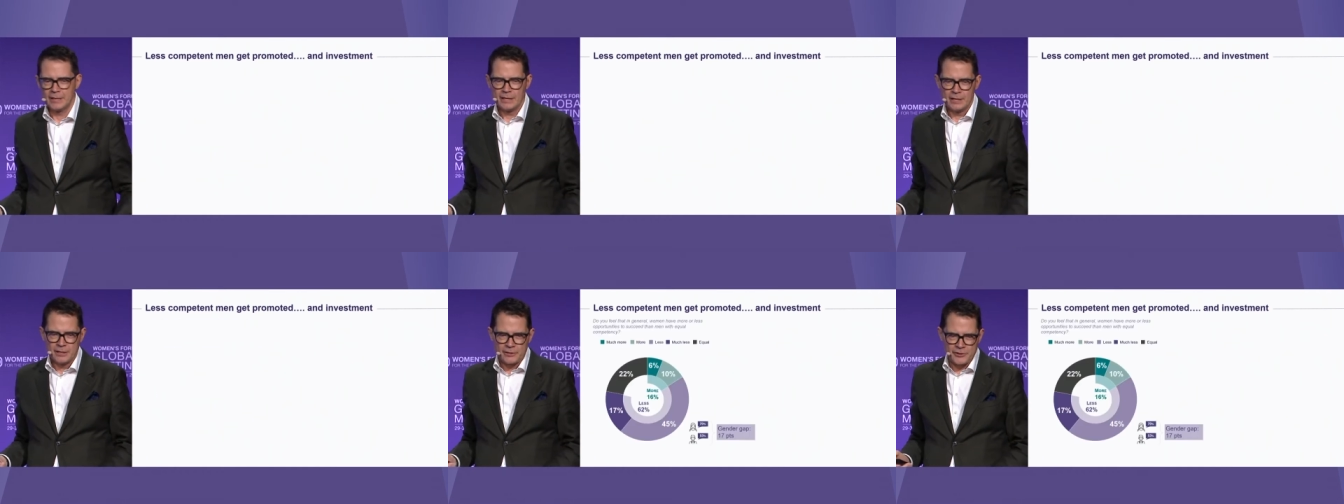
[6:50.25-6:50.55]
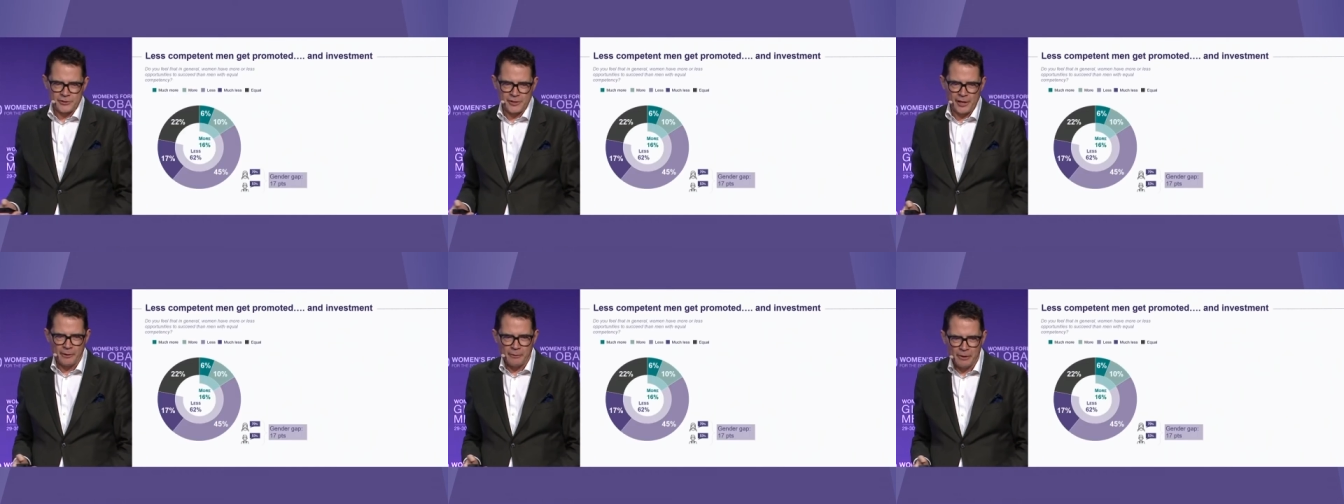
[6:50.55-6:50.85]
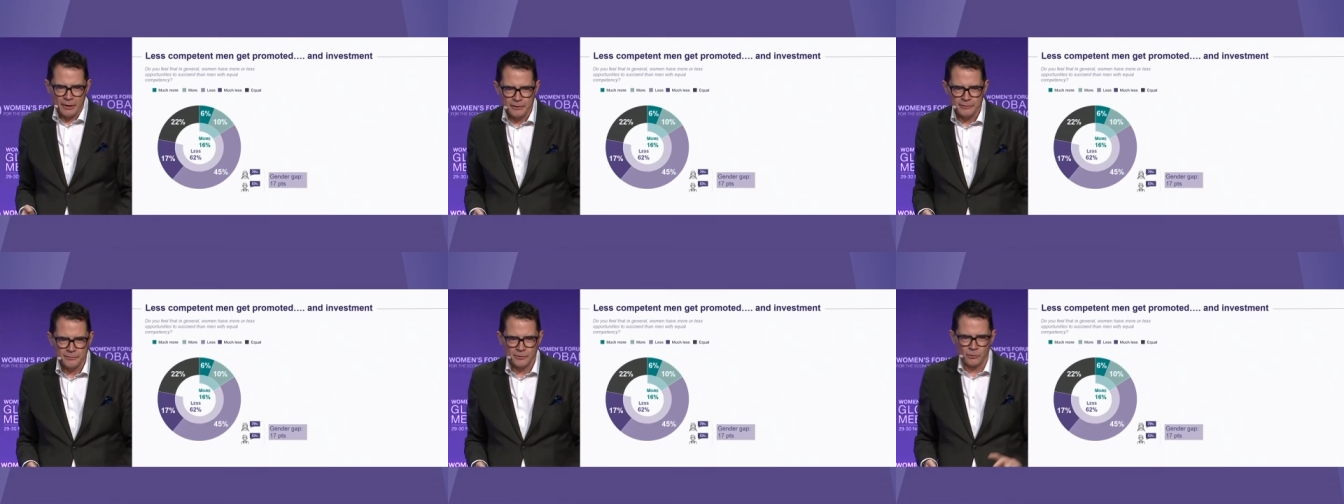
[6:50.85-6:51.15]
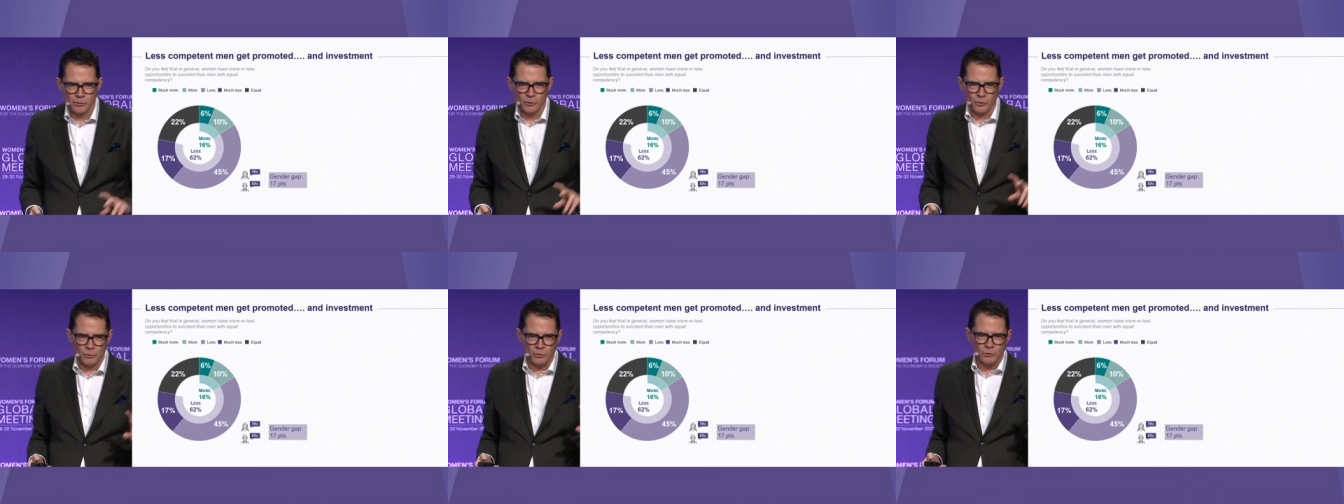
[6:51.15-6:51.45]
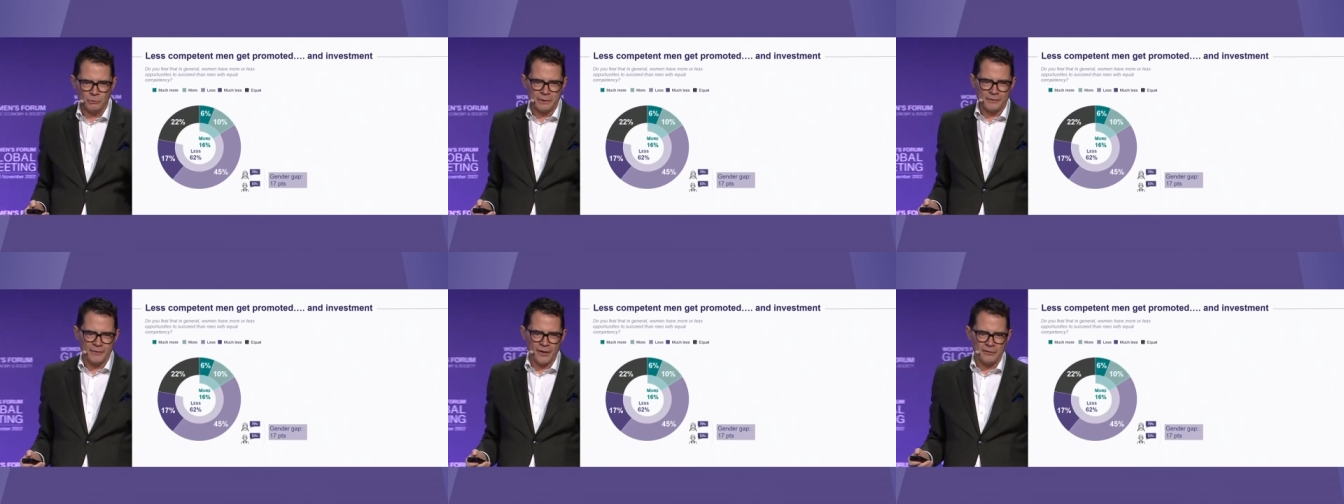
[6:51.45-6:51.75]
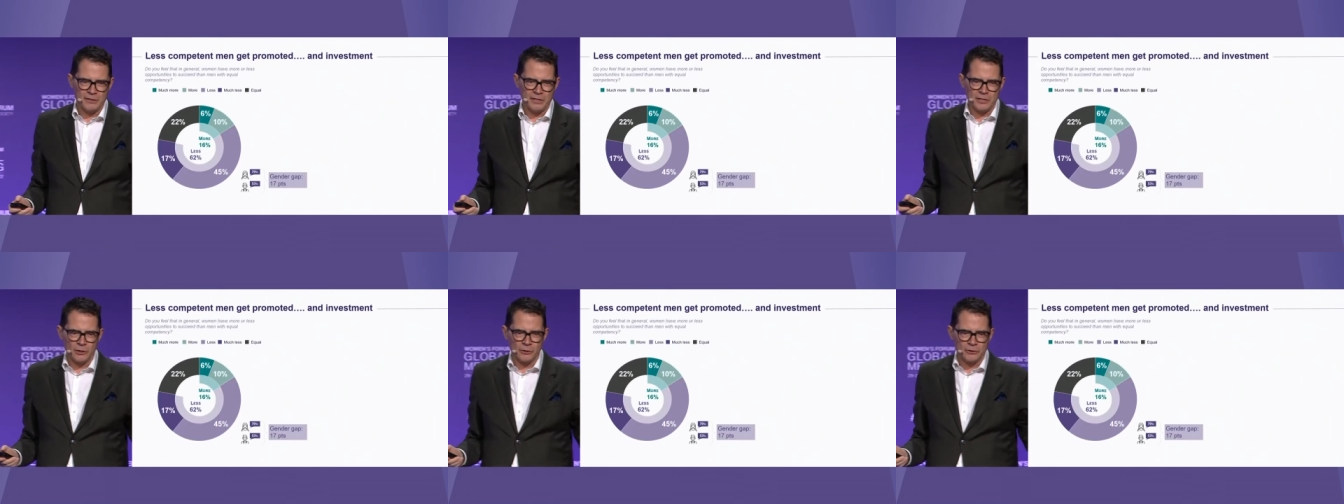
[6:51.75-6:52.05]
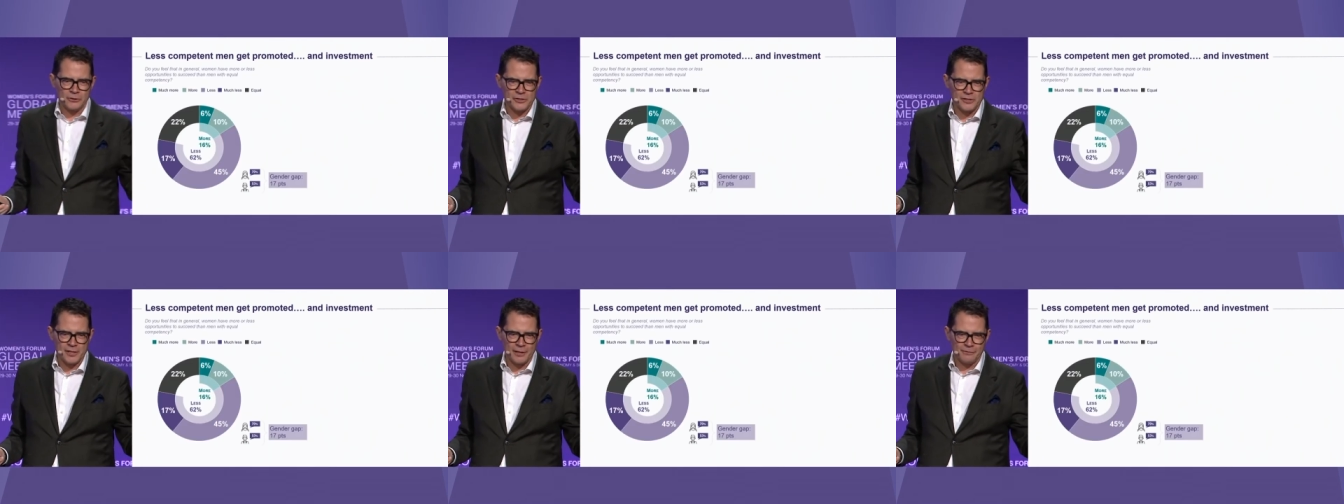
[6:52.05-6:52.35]
So overall, we've only got
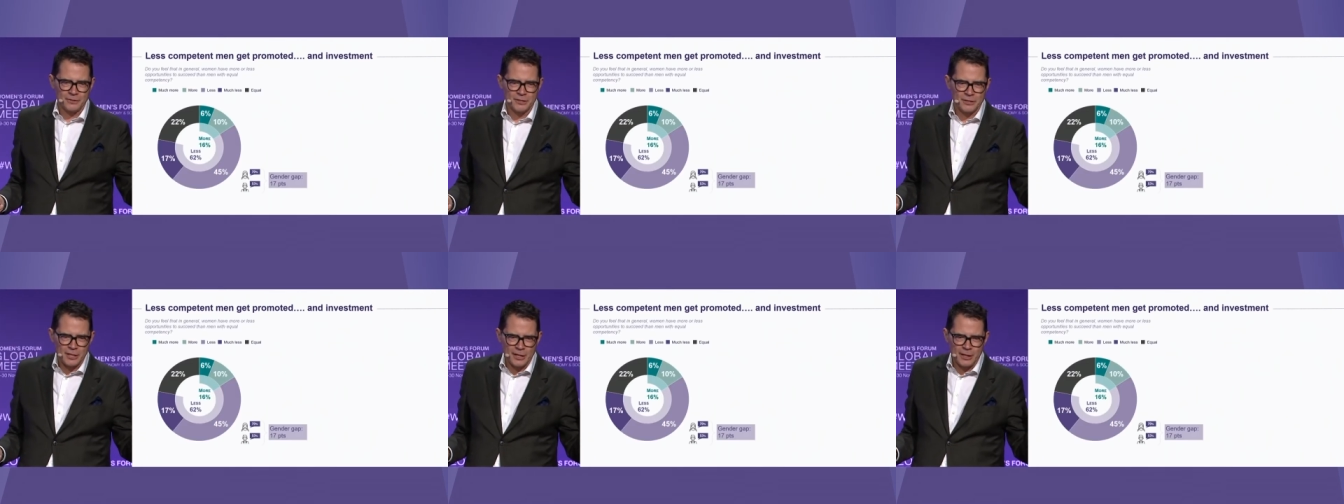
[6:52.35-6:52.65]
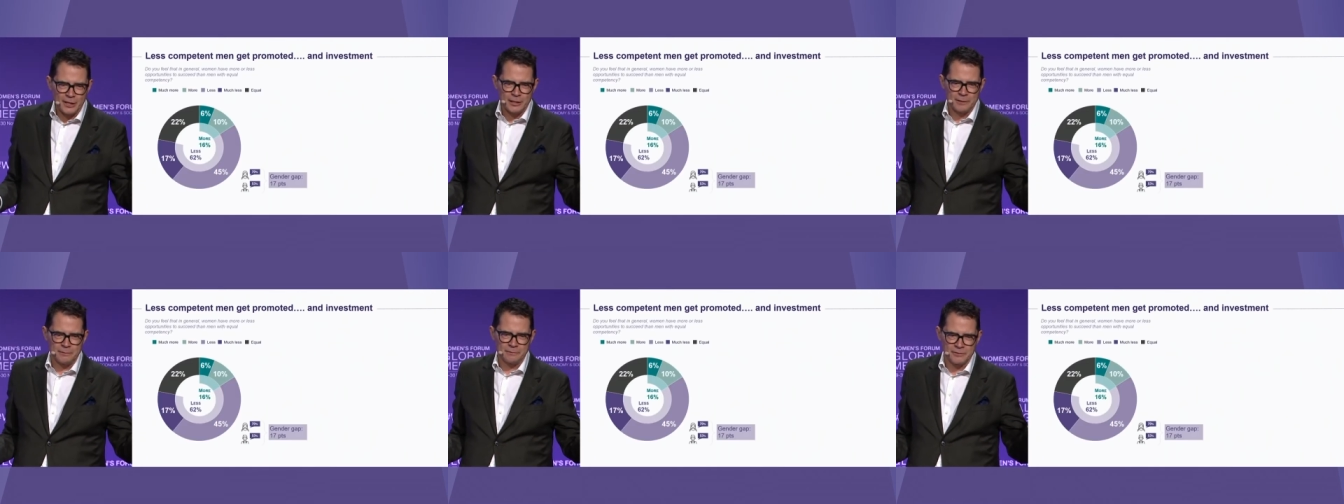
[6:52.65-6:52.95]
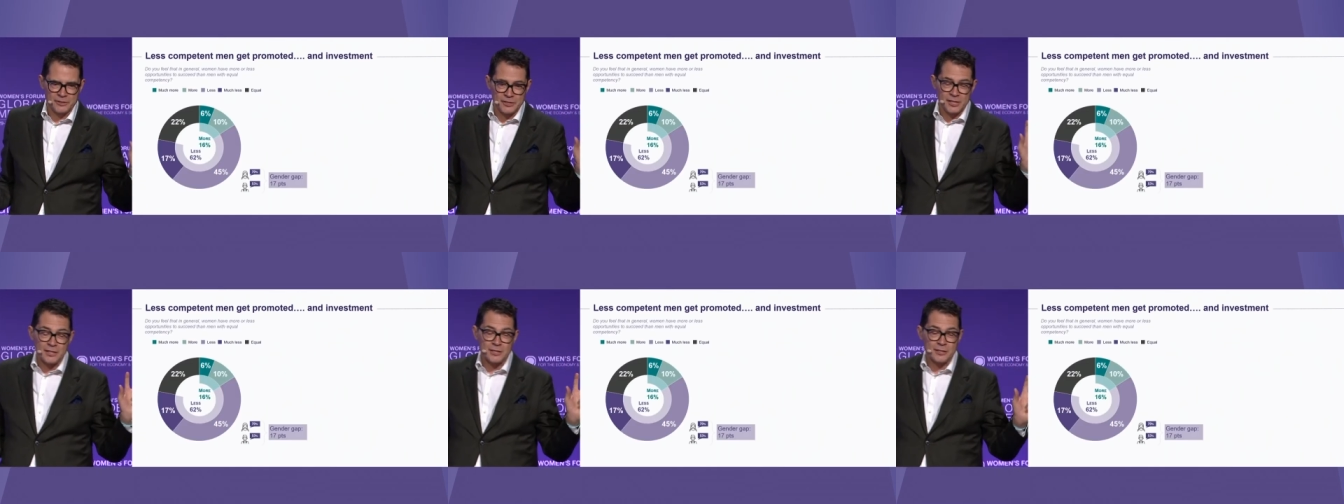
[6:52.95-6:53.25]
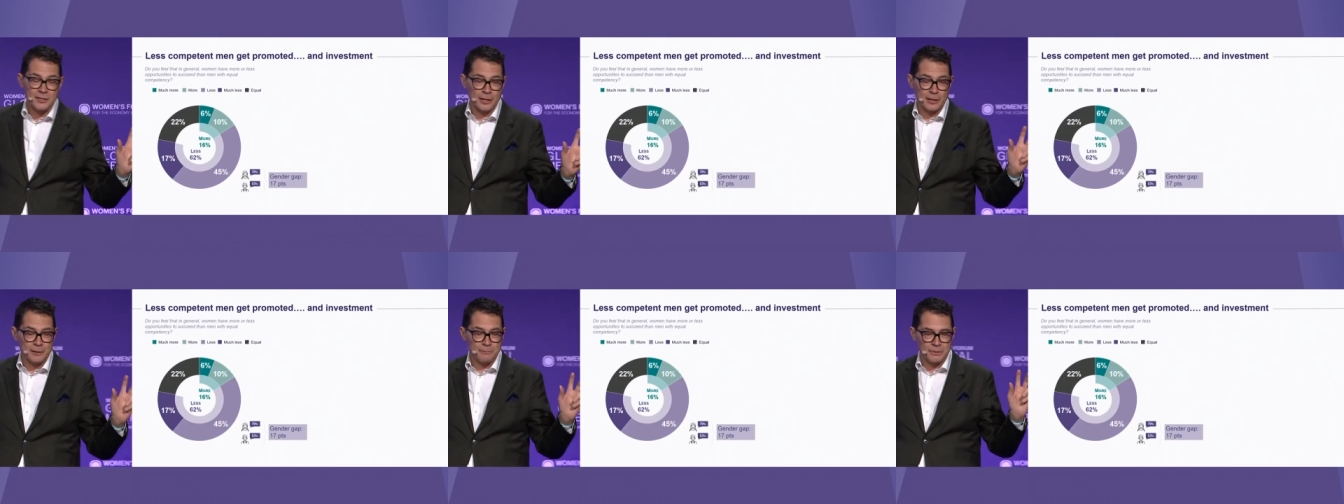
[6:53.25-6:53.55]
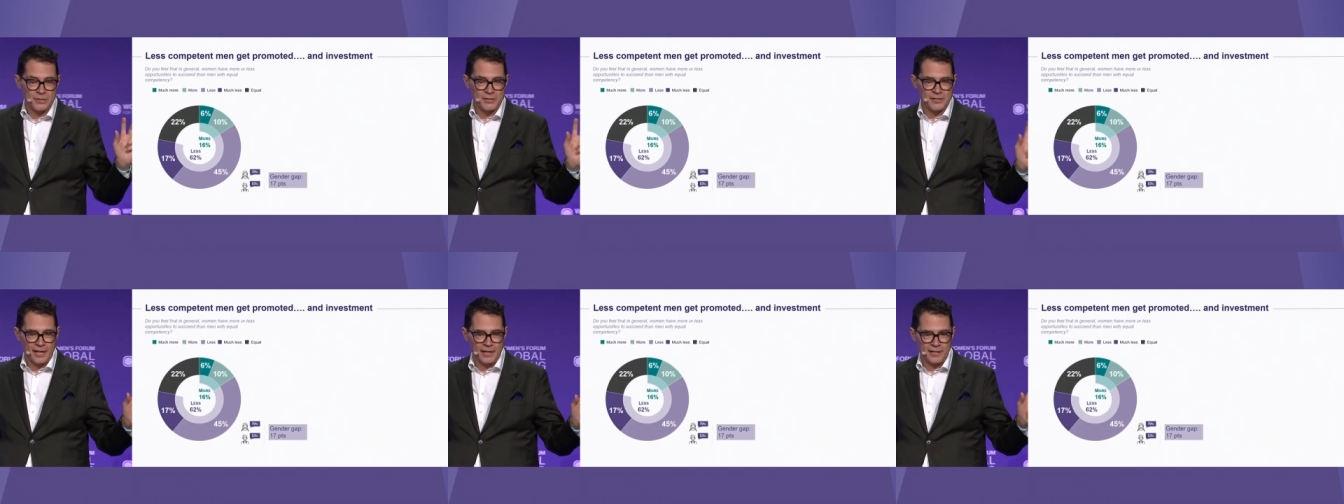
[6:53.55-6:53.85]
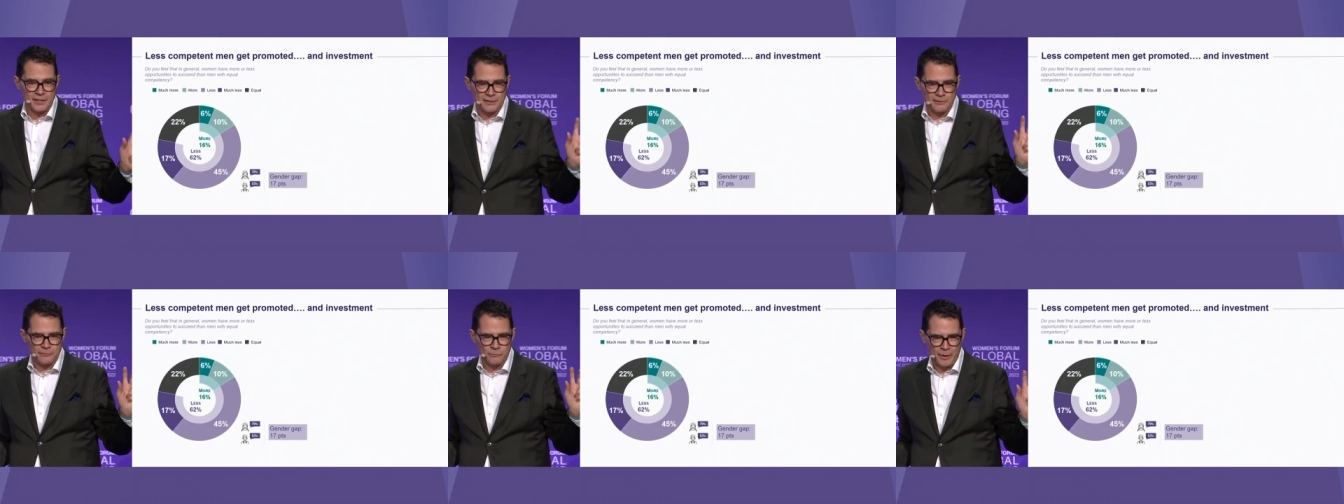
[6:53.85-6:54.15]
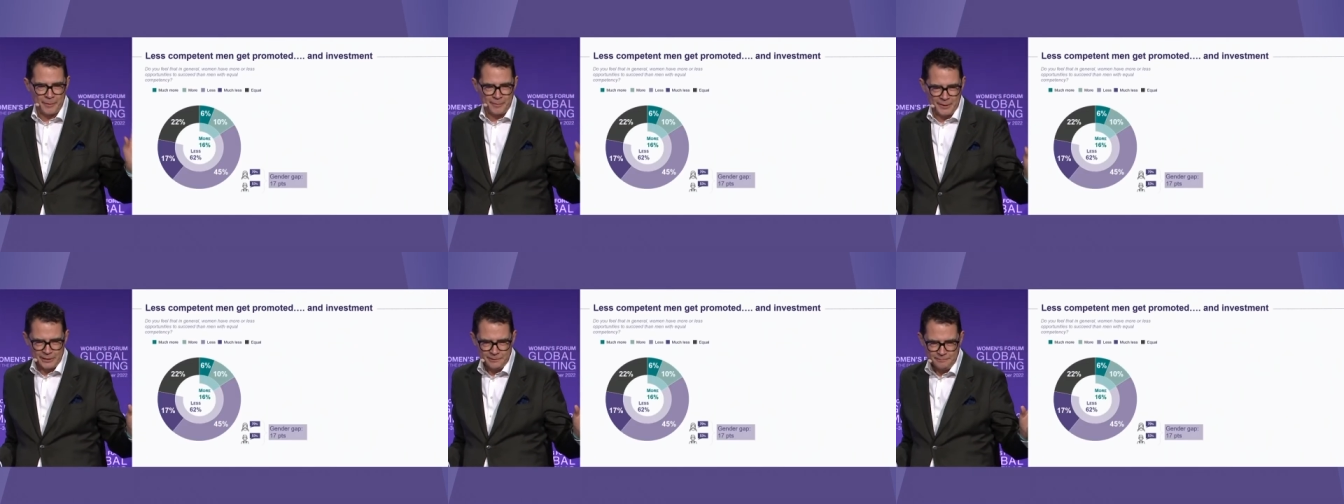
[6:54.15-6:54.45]
16% of
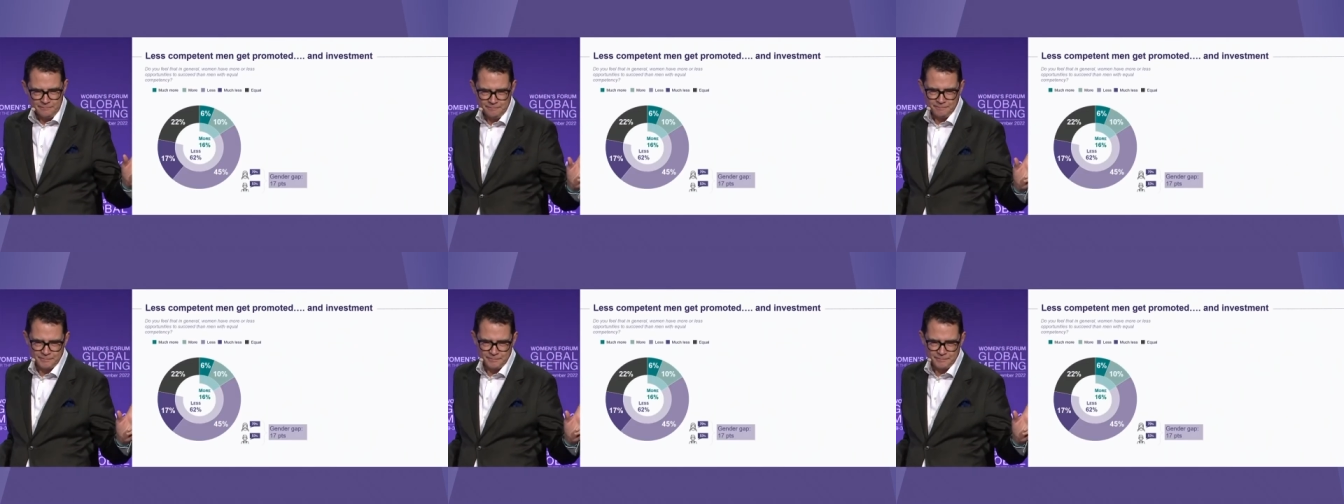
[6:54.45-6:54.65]
women